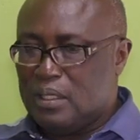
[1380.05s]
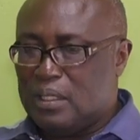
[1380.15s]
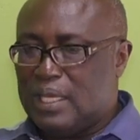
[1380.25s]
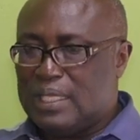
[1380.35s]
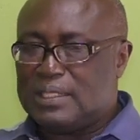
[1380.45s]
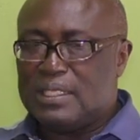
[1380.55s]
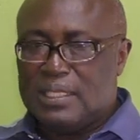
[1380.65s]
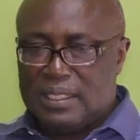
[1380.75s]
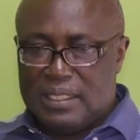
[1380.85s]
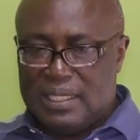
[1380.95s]
That
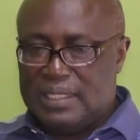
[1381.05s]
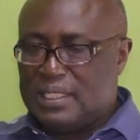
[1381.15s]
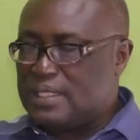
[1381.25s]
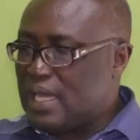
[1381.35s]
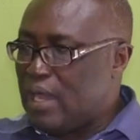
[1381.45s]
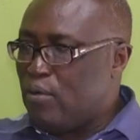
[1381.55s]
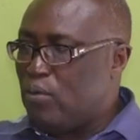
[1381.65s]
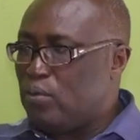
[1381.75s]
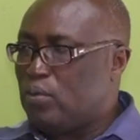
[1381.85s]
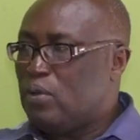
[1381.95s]
this is our
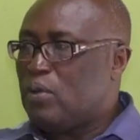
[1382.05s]
own,